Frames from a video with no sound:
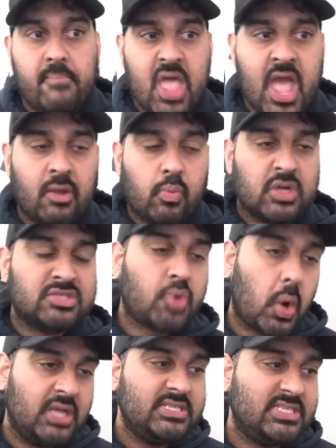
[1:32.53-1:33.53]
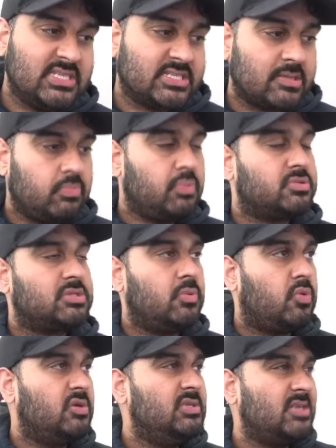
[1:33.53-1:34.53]
And what's crazy is some people say,
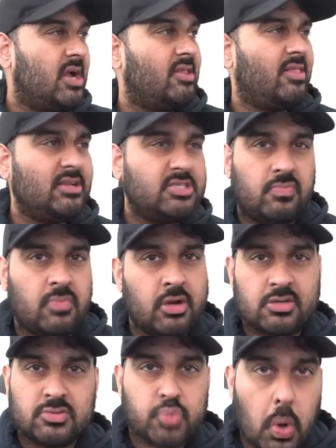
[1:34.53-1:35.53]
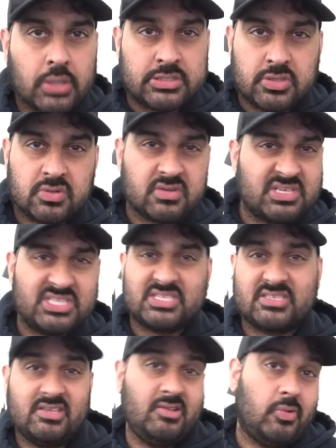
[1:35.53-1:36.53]
well, he's kind of like JaMarcus Russell.
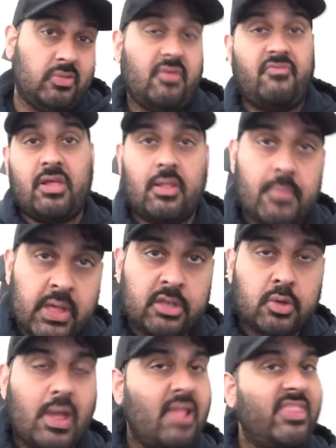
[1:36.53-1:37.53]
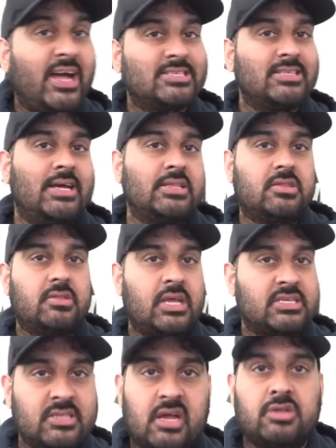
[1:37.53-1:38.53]
He's you know developmental, and that's not
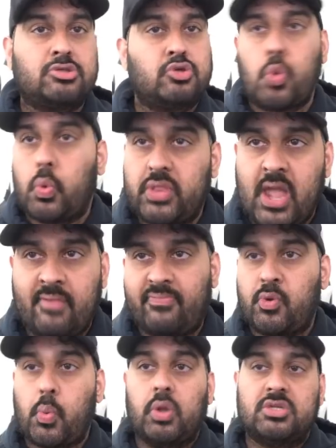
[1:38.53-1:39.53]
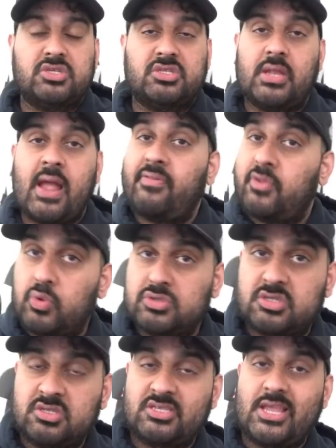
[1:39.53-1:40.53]
that's not true with Anthony Richardson. Anthony
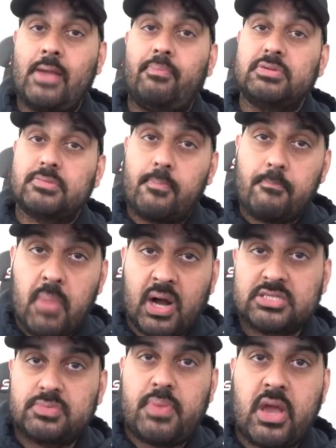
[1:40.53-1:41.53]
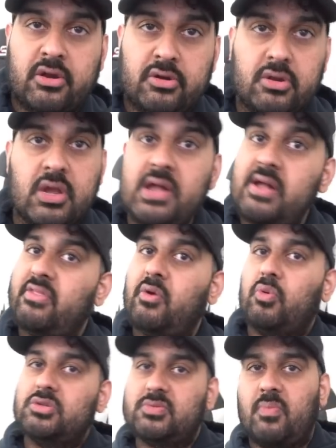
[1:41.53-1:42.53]
Richardson's tape is much better than
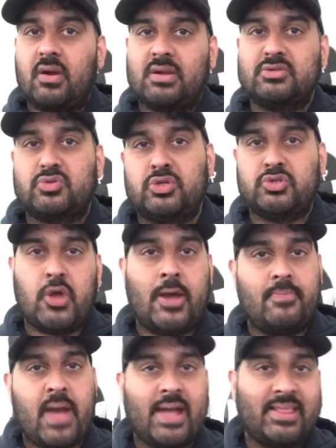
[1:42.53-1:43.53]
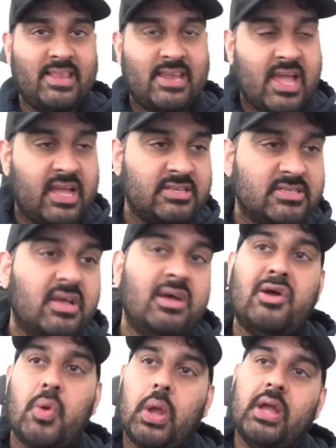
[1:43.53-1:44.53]
what JaMarcus Russell had back in the days,
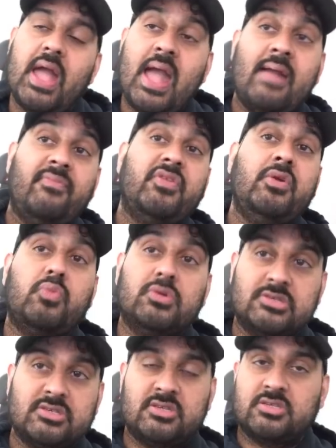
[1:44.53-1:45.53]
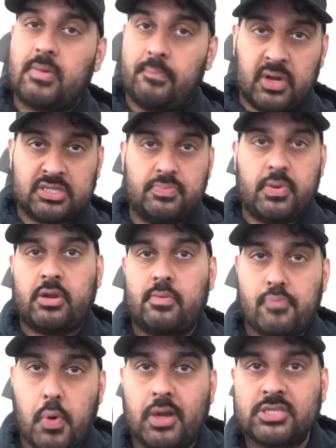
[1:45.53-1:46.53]
right? Anthony Richardson is a much better
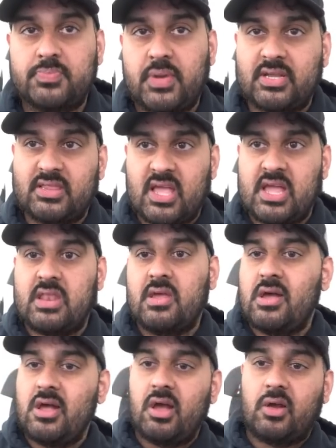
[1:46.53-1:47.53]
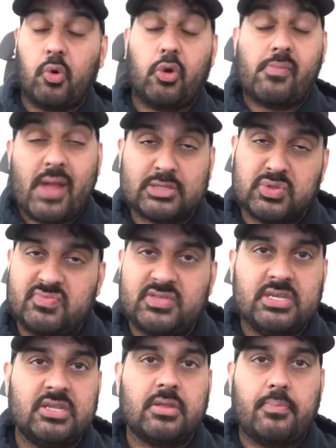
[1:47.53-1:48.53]
prospect than quarterbacks we've
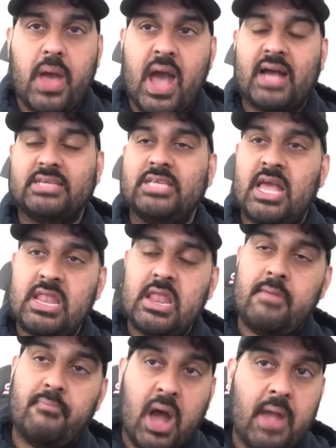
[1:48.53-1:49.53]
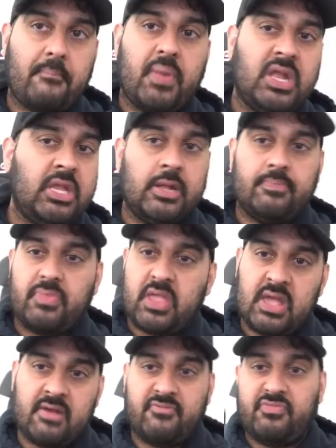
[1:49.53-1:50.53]
seen in the past. And in my opinion,
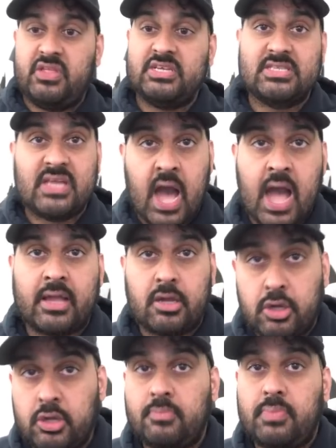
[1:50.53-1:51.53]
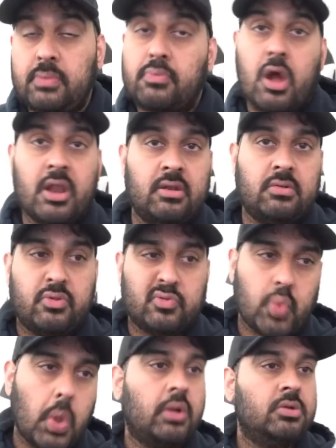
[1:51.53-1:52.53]
if this guy could be brought into the
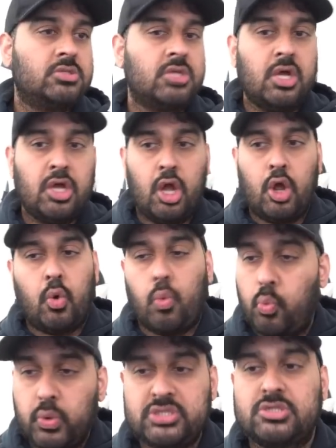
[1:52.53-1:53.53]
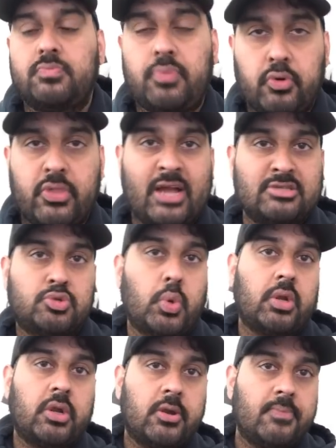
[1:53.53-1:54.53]
Raiders, we should pull that
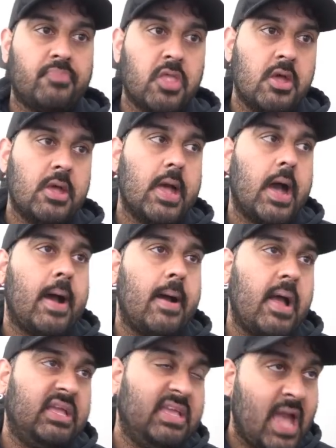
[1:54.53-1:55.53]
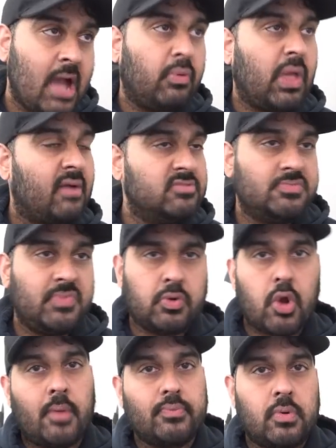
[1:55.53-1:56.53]
trigger. Uh, yeah, we have Jimmy
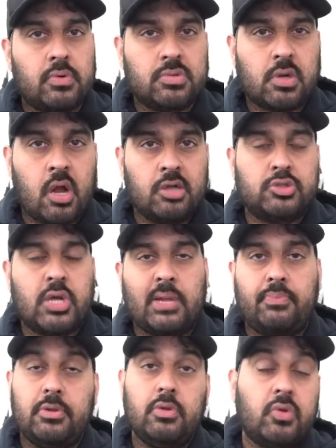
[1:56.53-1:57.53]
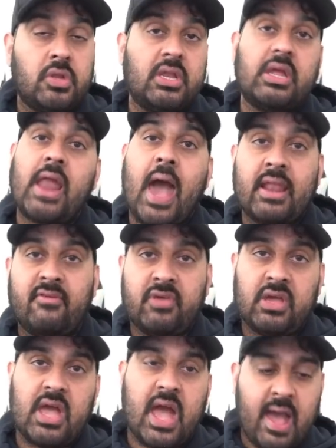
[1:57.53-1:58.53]
Garoppolo under contract, but you can get out of
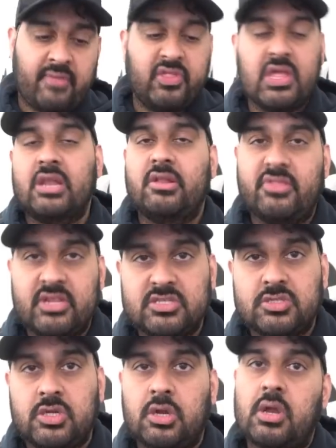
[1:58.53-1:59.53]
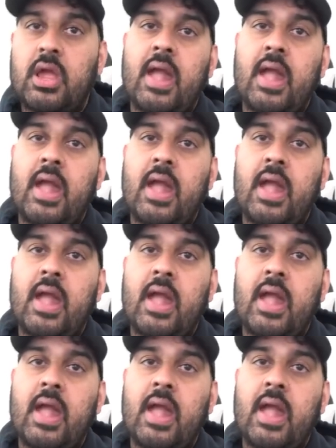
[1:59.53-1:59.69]
it at the end of this year.